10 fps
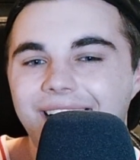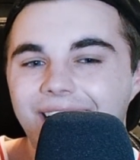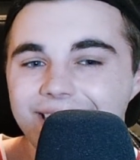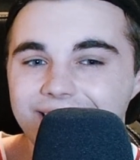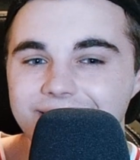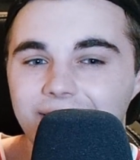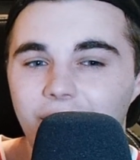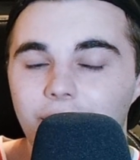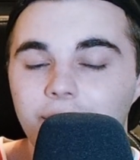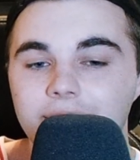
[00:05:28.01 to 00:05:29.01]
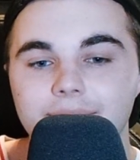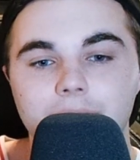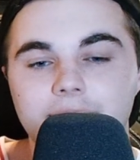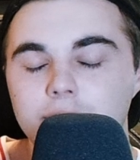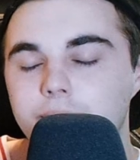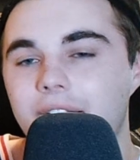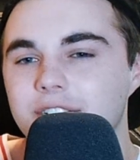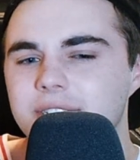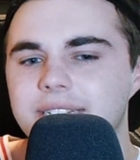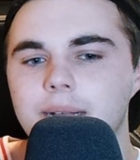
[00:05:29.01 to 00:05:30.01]
I think they are, but these
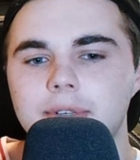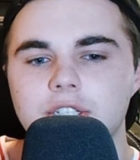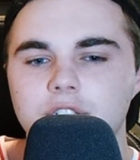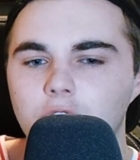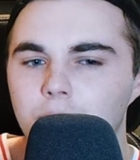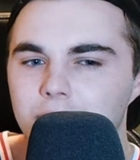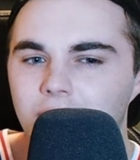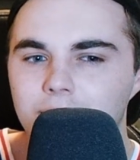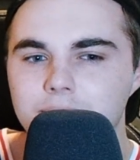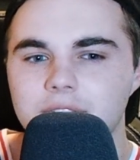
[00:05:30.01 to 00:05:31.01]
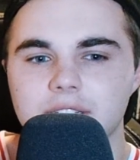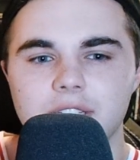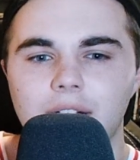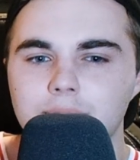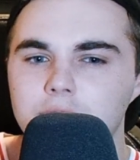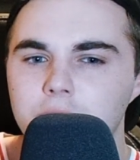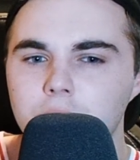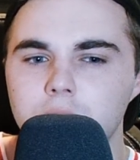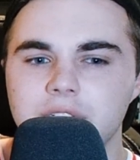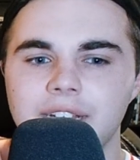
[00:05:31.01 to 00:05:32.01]
reactions get me so pumped. Tom
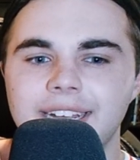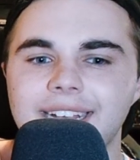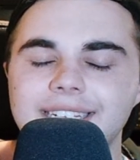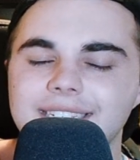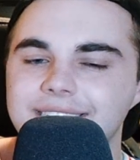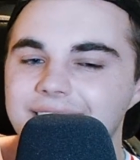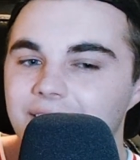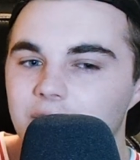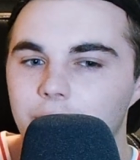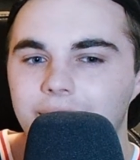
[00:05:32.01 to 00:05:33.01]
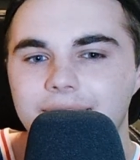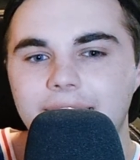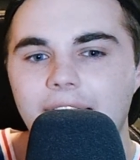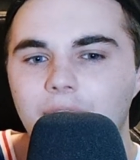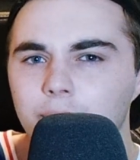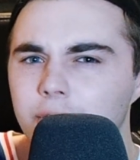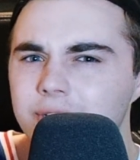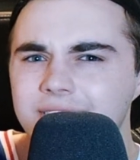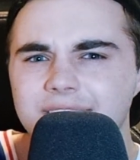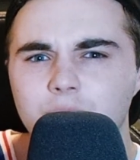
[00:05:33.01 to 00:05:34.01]
Cruise is a standout. Hayley Atwell
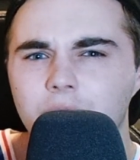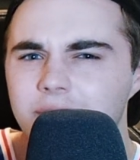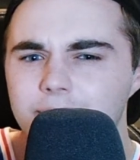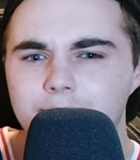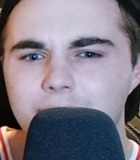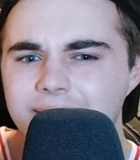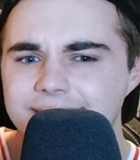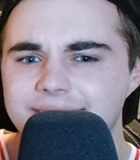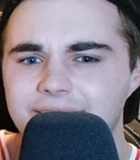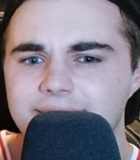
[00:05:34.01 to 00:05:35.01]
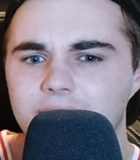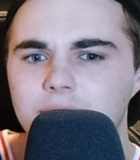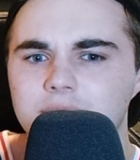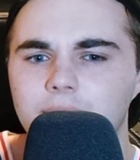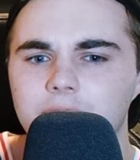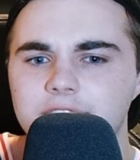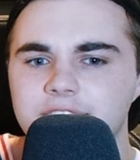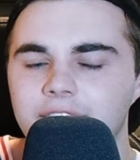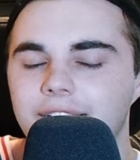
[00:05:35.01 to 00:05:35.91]
is one of the biggest standouts of this.